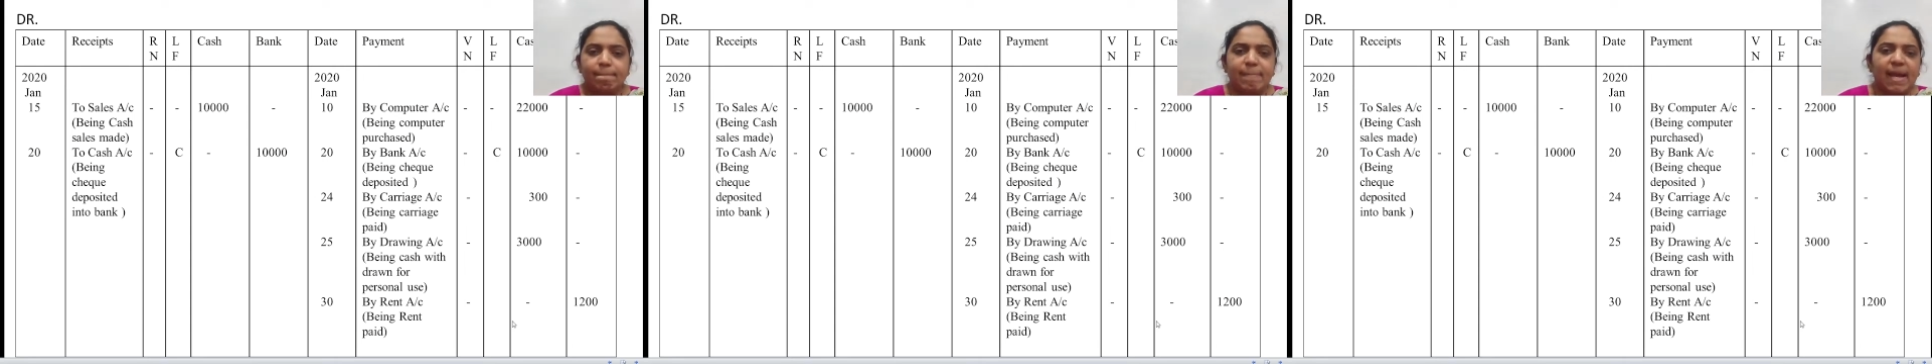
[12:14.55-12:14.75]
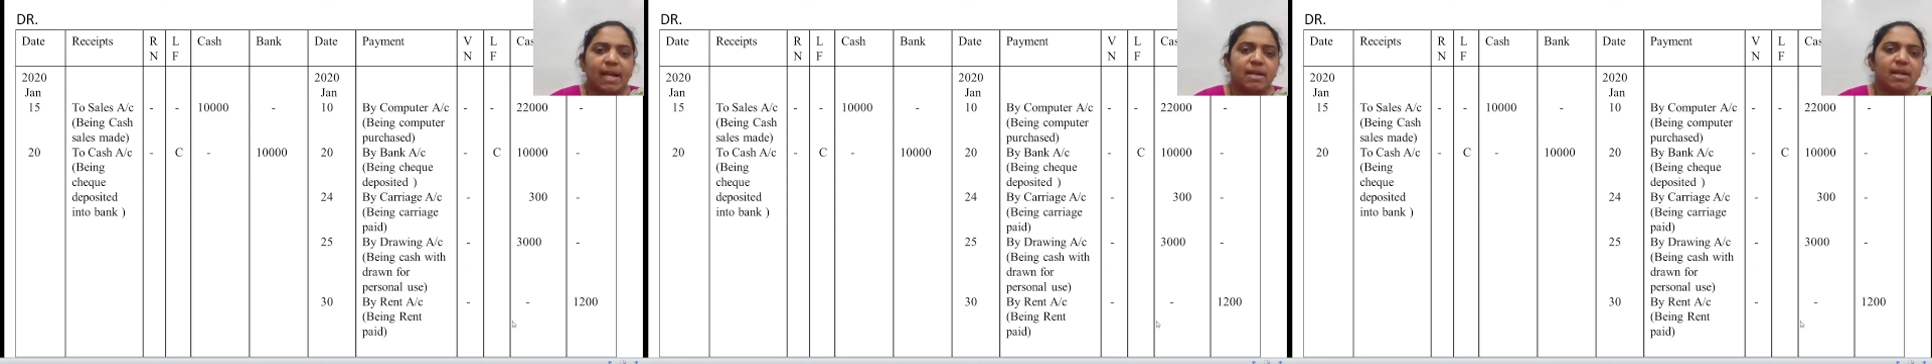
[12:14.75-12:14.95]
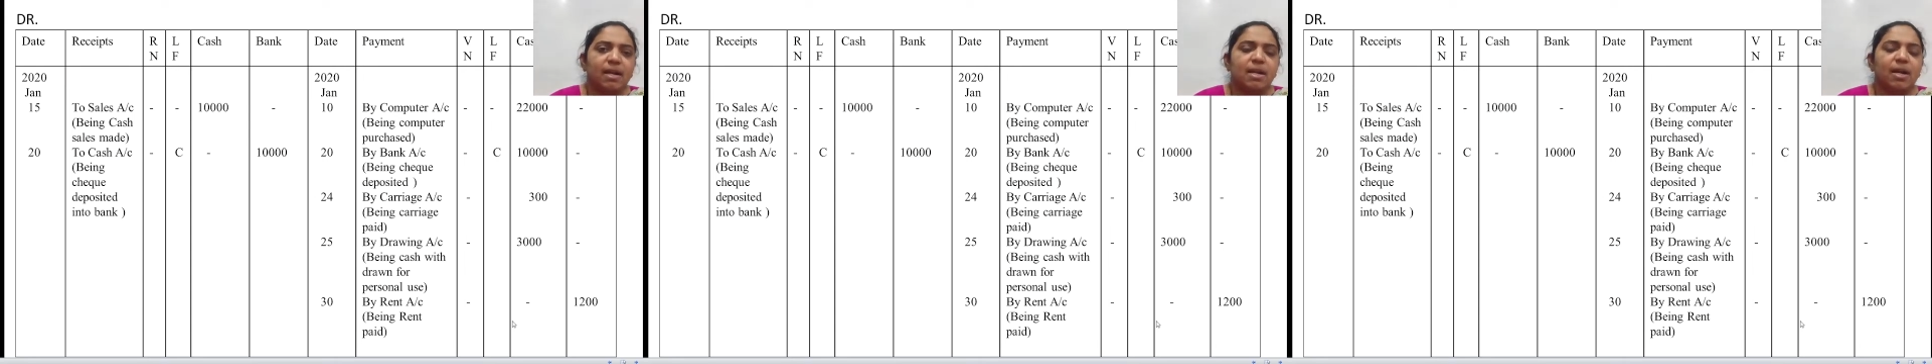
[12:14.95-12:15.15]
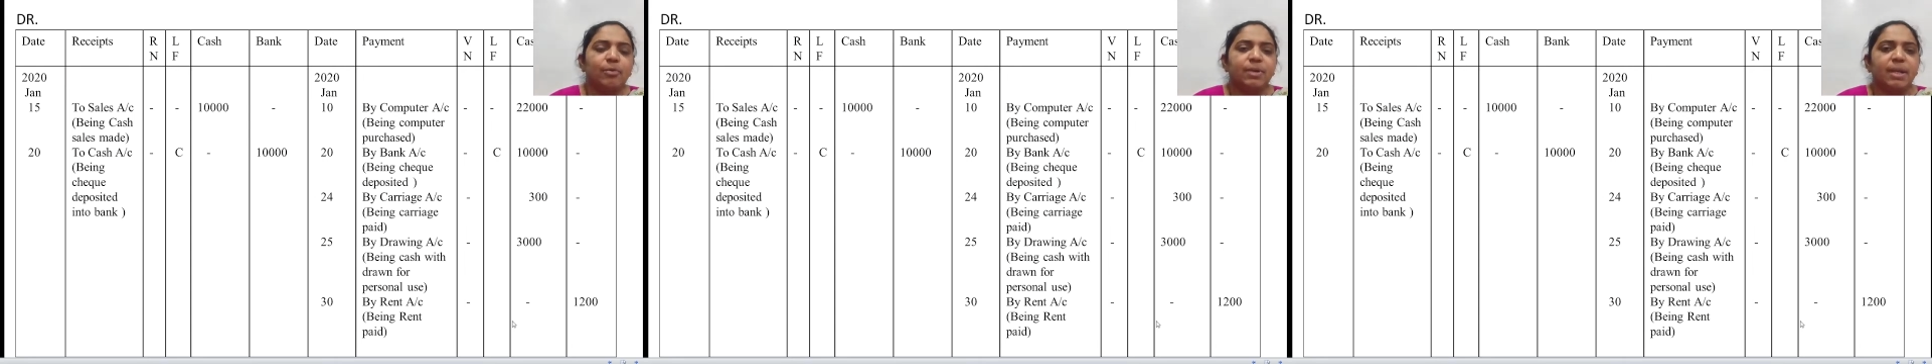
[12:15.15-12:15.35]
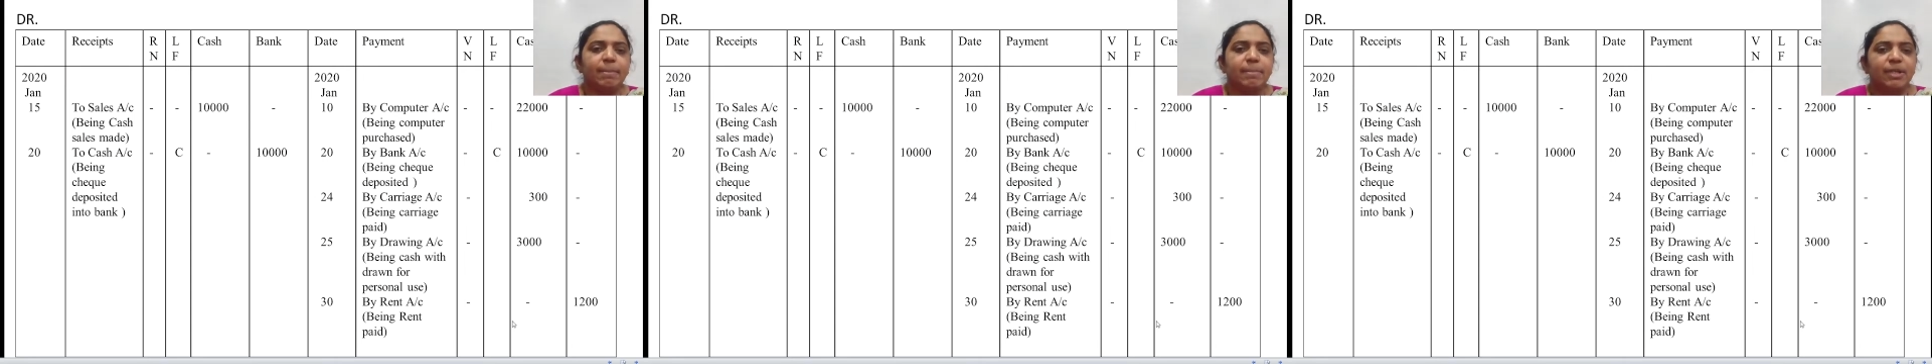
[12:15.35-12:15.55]
Bank
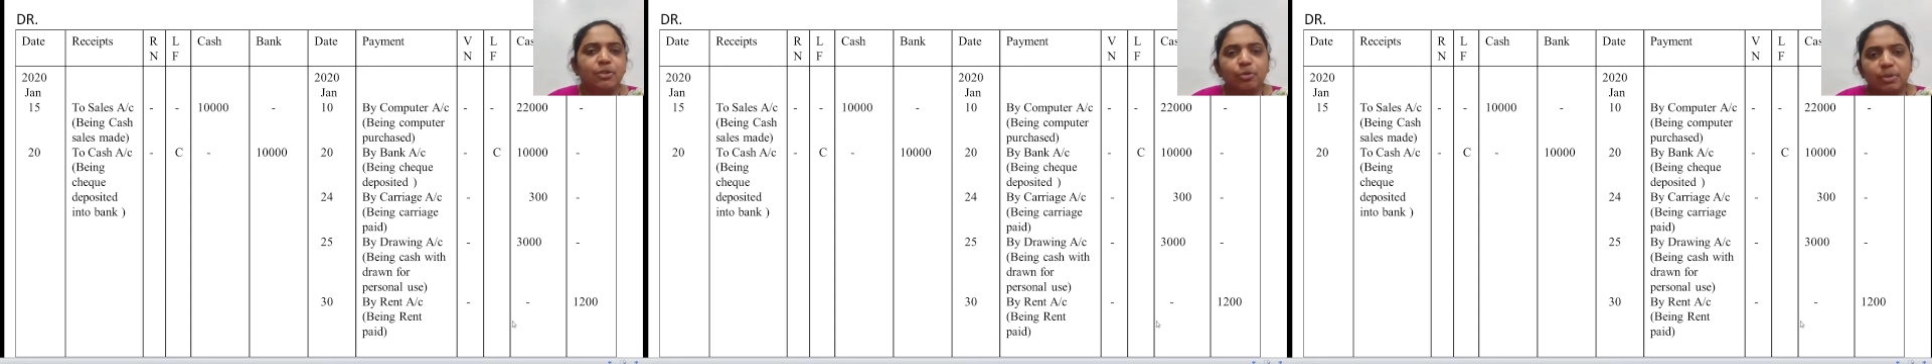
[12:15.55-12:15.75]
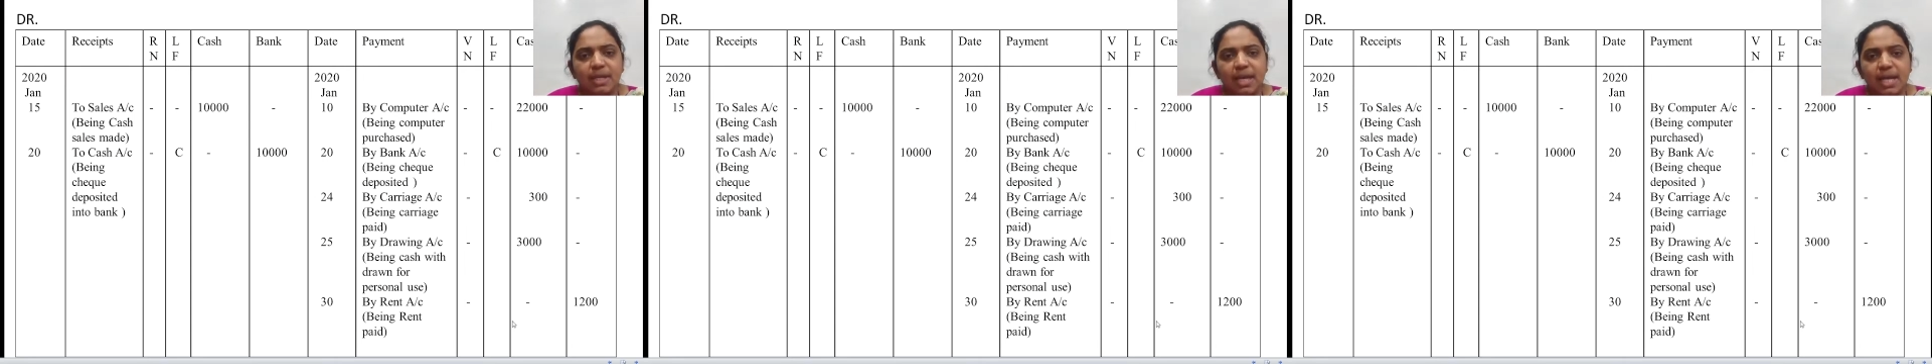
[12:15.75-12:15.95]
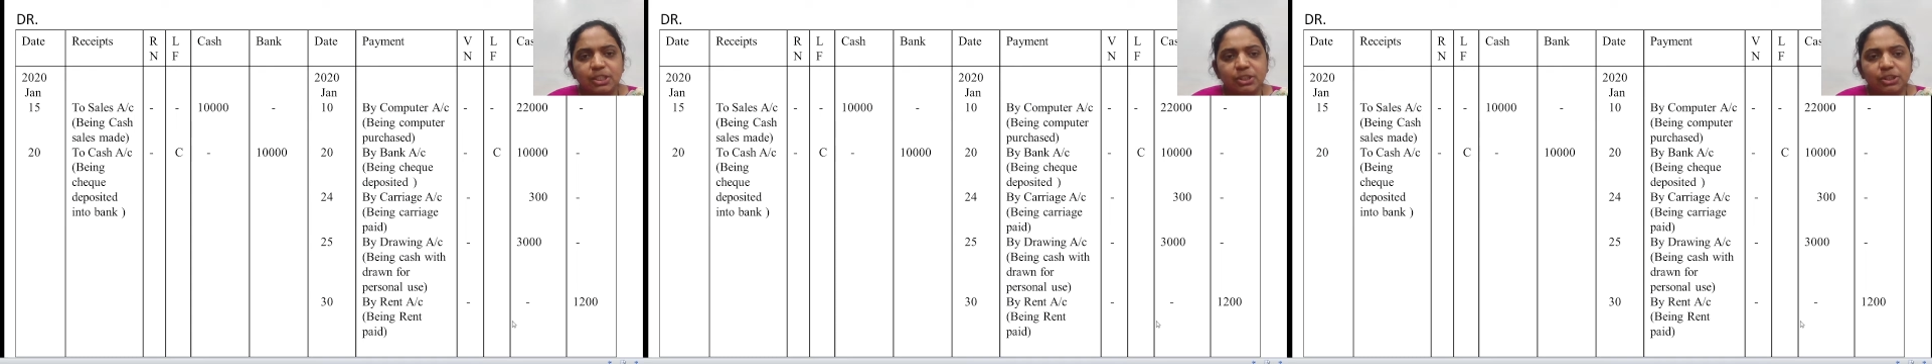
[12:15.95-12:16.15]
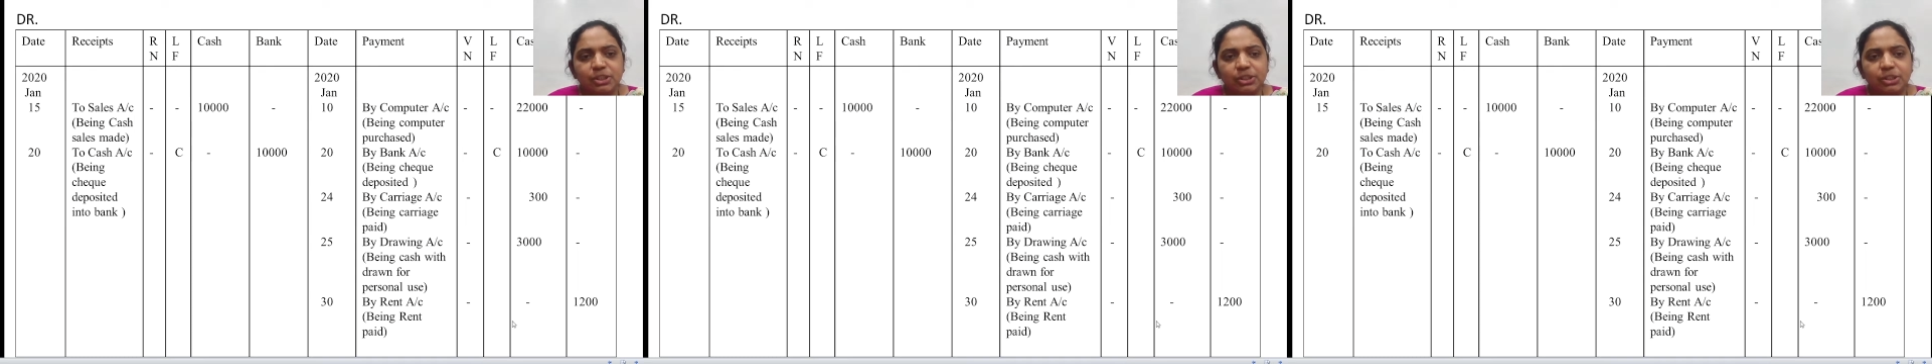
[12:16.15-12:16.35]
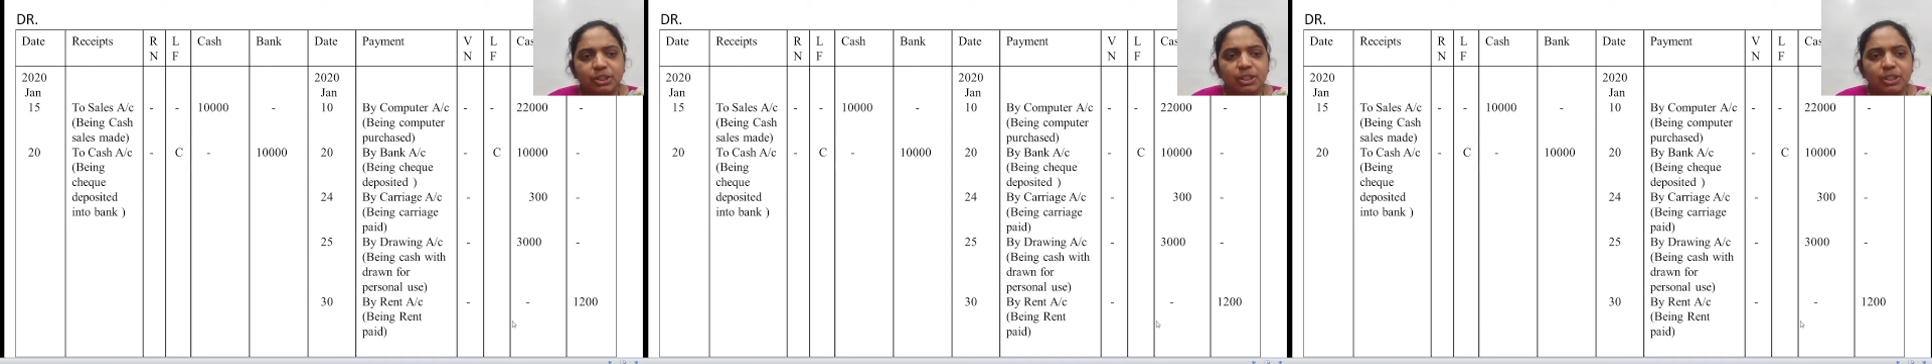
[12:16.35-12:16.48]
account debit to cash.